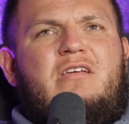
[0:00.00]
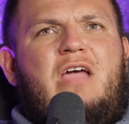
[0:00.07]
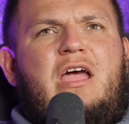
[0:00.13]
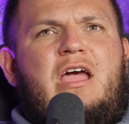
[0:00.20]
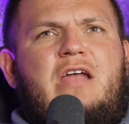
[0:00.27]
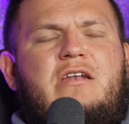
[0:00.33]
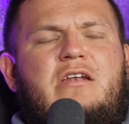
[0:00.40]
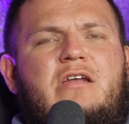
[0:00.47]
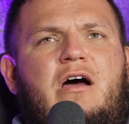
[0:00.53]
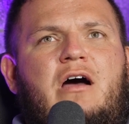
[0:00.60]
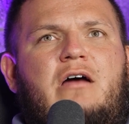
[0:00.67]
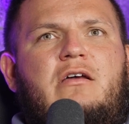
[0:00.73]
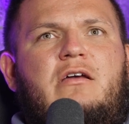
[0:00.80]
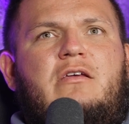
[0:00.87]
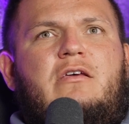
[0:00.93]
And
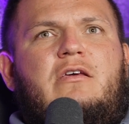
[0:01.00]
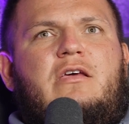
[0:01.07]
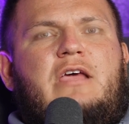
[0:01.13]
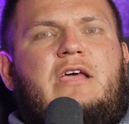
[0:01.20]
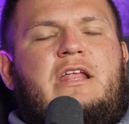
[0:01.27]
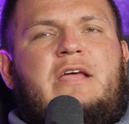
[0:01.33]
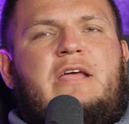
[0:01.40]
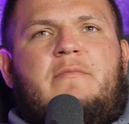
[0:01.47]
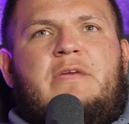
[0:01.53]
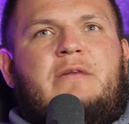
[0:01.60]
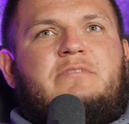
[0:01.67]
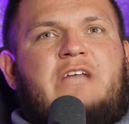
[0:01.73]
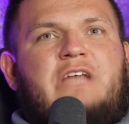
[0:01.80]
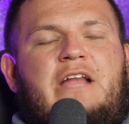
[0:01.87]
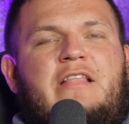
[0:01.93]
it hit me
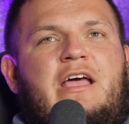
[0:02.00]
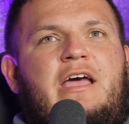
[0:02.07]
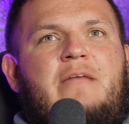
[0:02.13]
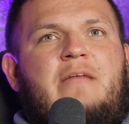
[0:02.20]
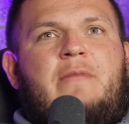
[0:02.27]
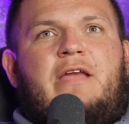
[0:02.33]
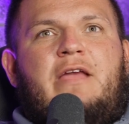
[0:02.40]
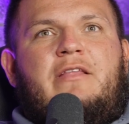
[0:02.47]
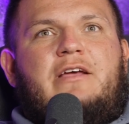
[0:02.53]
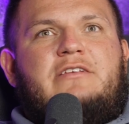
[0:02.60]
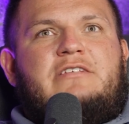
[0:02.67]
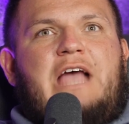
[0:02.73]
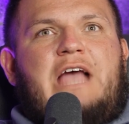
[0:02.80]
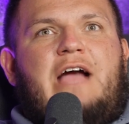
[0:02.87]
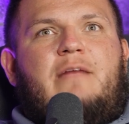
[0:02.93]
upside the head, man, like a
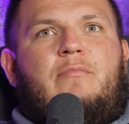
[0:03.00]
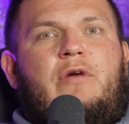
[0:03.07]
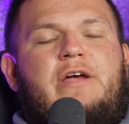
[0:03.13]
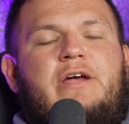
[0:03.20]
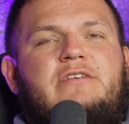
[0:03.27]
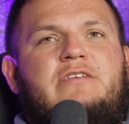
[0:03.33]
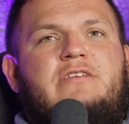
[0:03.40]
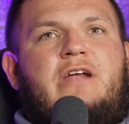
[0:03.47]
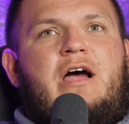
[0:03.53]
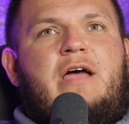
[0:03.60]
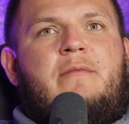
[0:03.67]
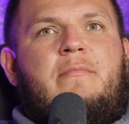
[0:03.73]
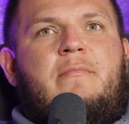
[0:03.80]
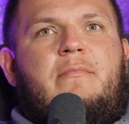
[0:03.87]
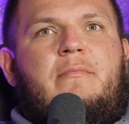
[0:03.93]
sack of bricks that
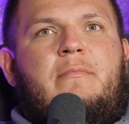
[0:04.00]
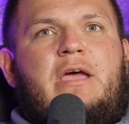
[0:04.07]
I'm